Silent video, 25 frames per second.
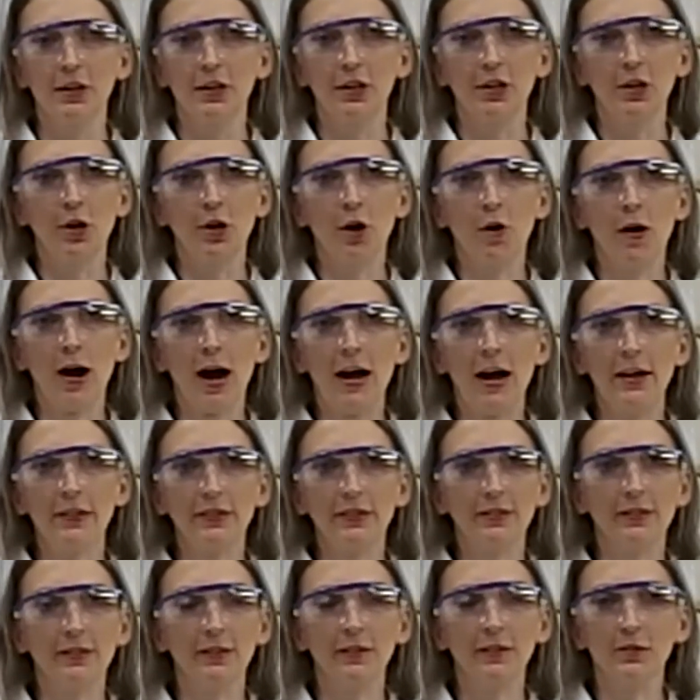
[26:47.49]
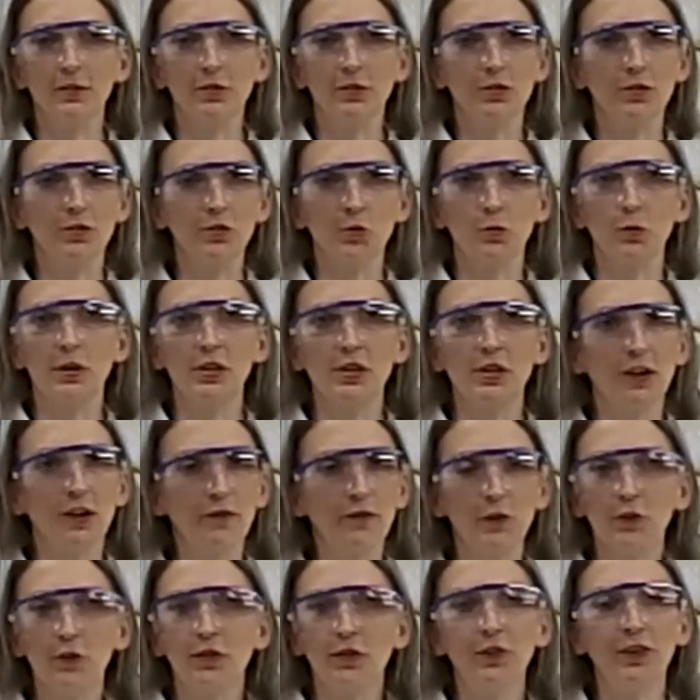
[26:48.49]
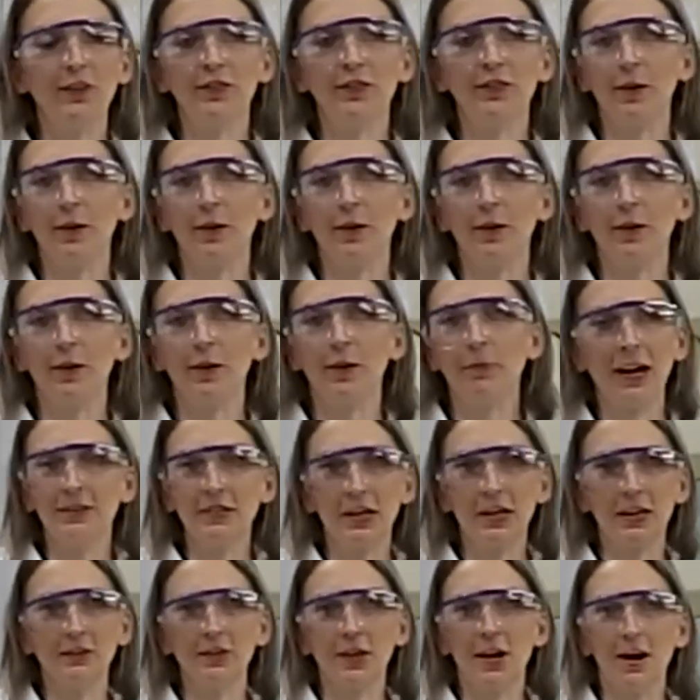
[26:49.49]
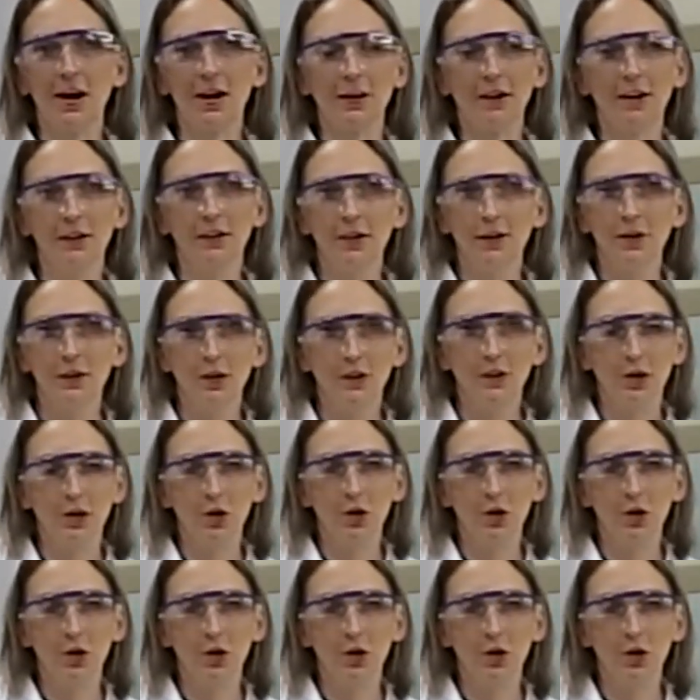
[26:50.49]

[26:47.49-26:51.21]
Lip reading: So if you see something on TikTok,